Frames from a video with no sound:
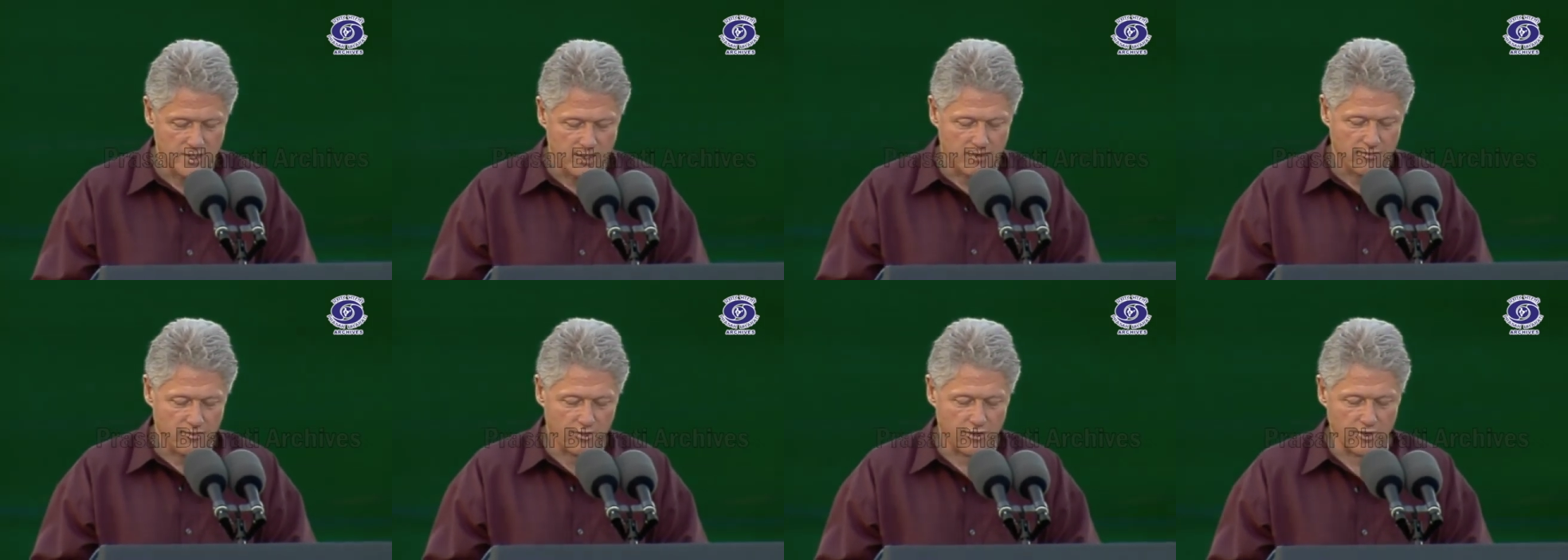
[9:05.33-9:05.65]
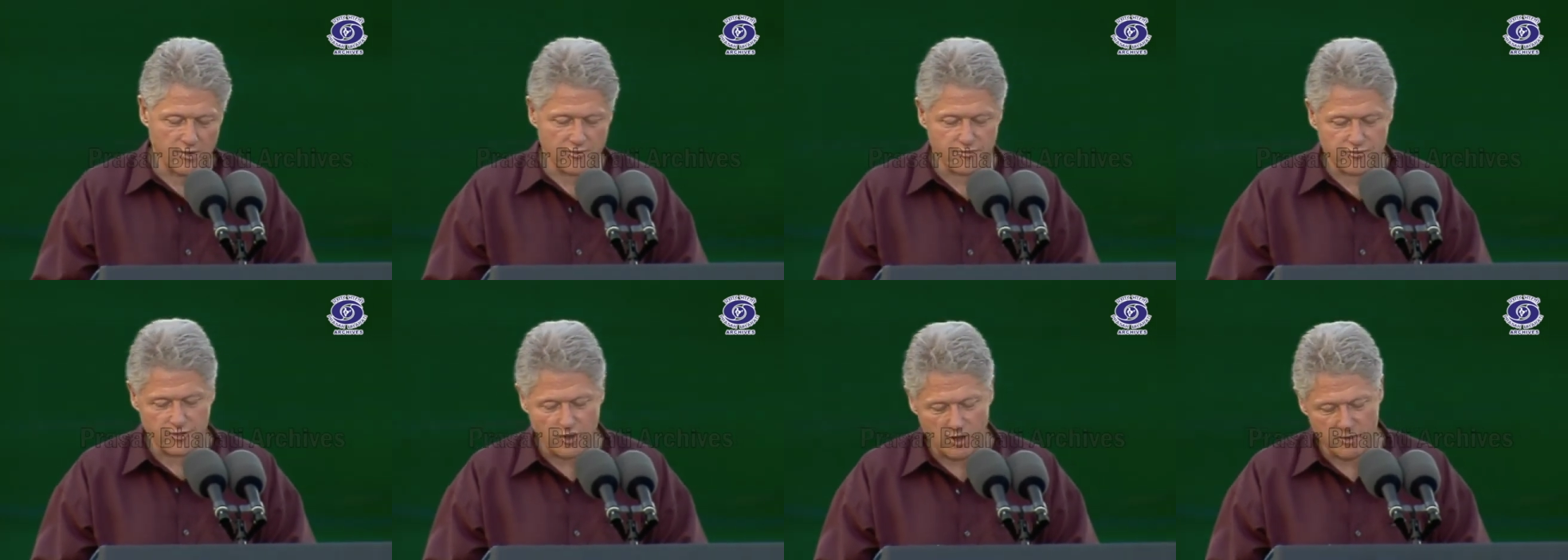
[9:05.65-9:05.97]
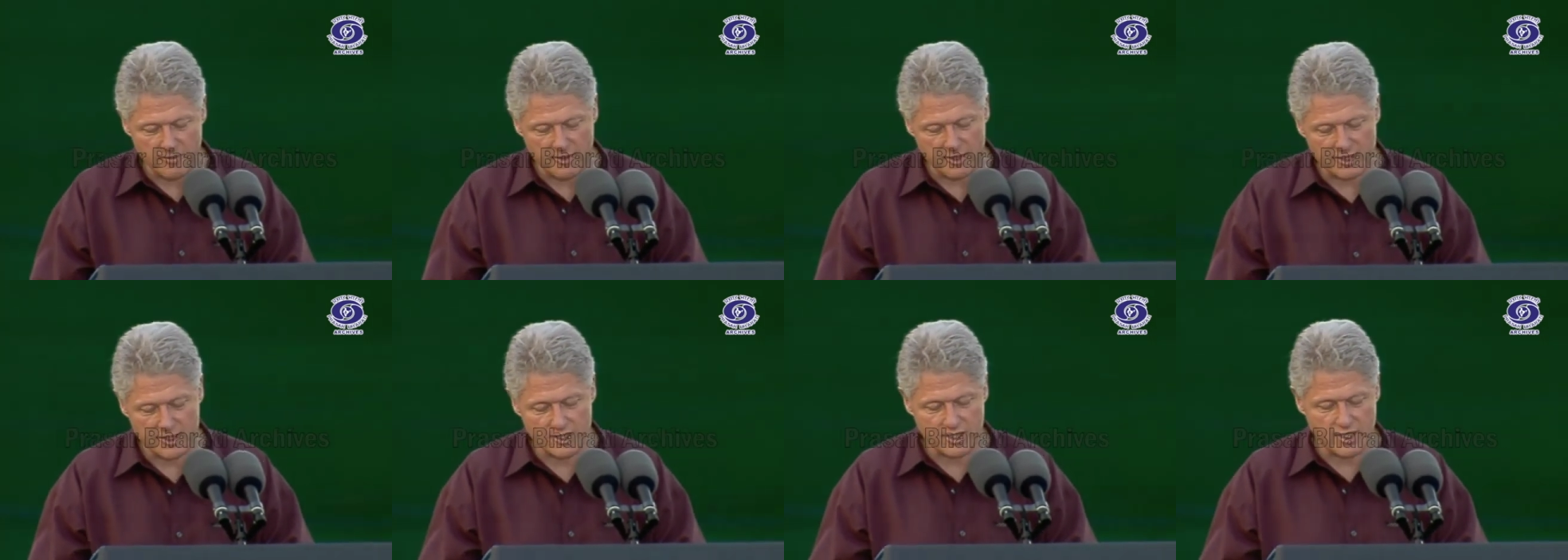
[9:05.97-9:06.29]
for
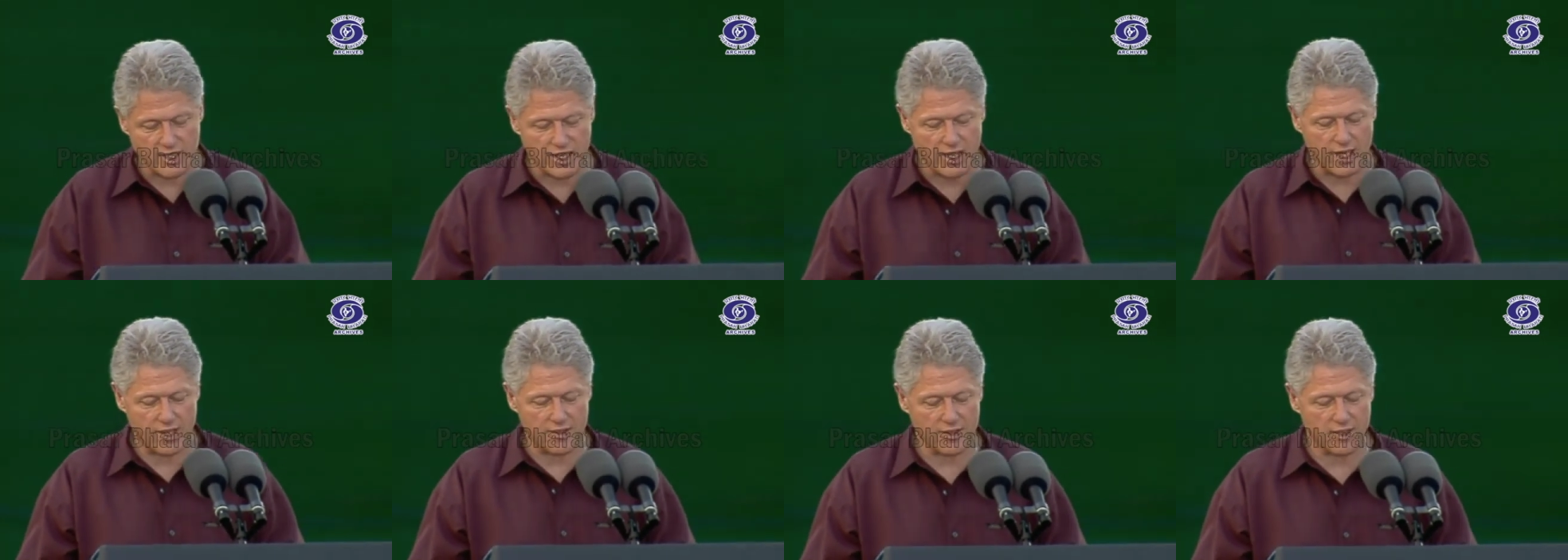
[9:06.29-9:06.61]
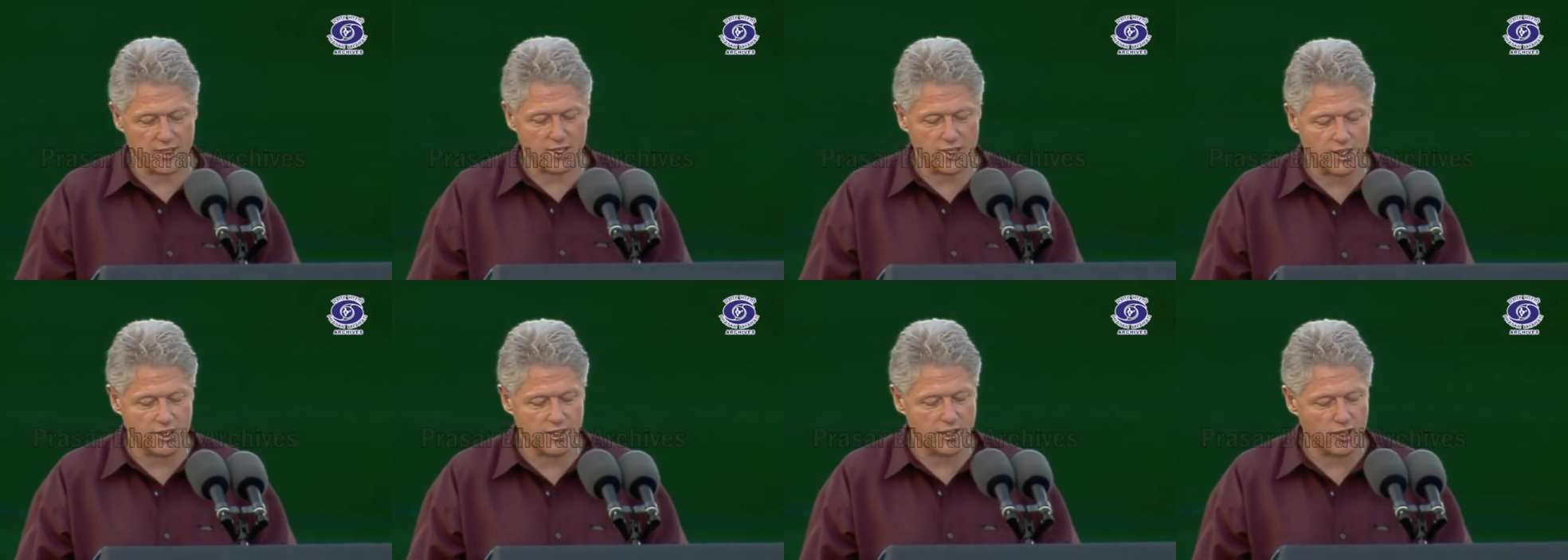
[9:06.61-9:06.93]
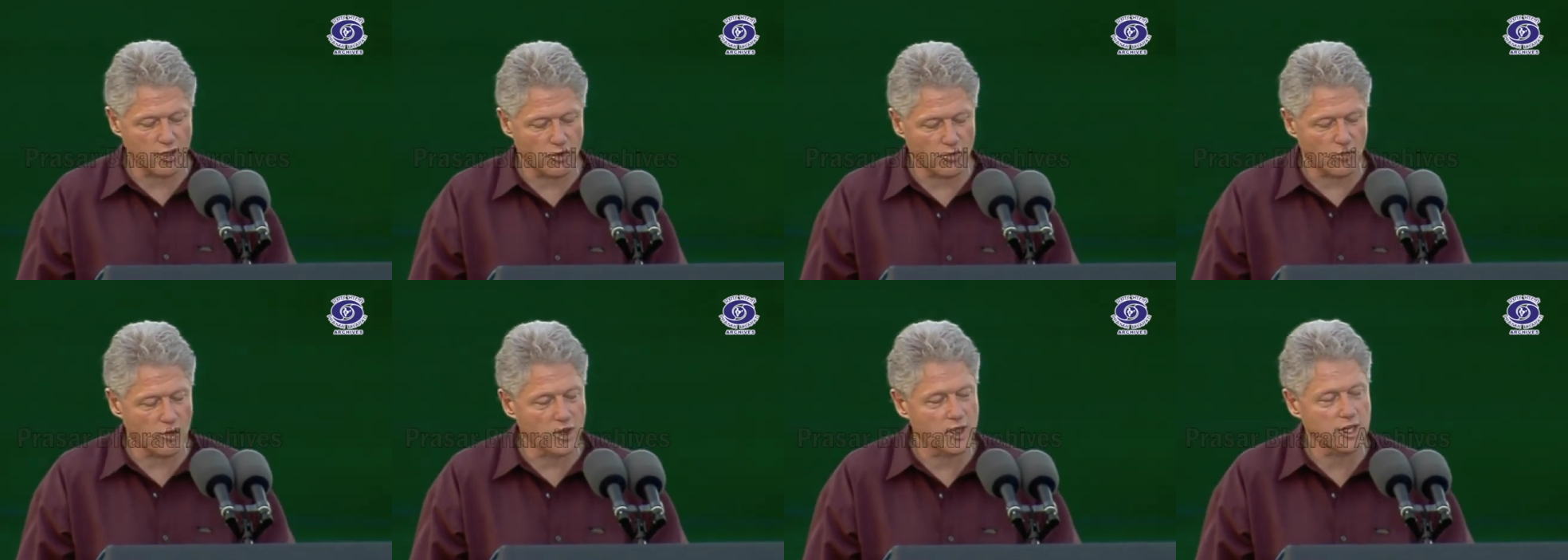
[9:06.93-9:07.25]
affirming today that
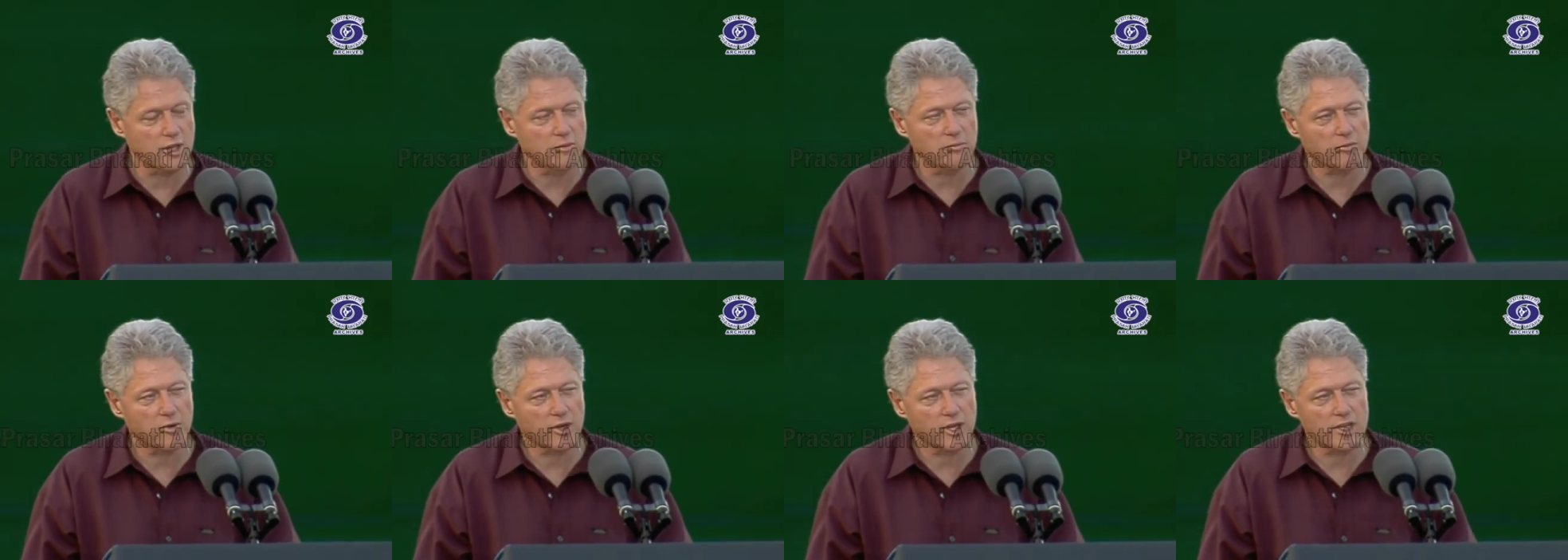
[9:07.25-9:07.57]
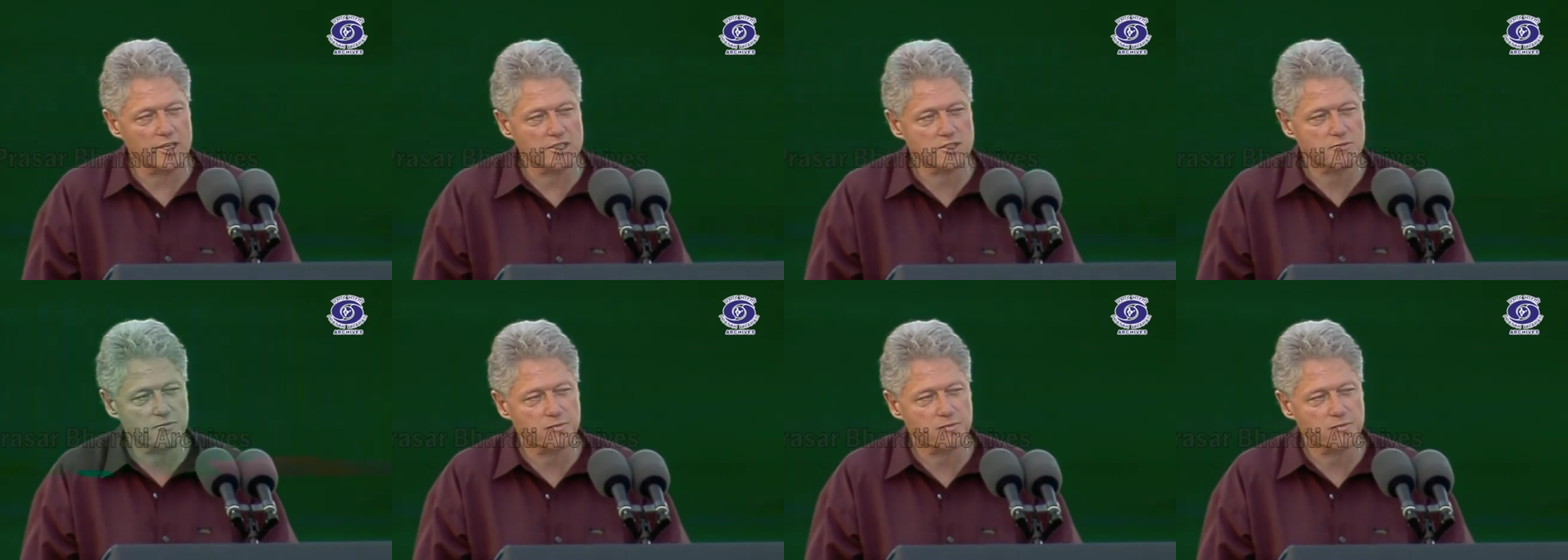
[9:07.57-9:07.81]
India will embrace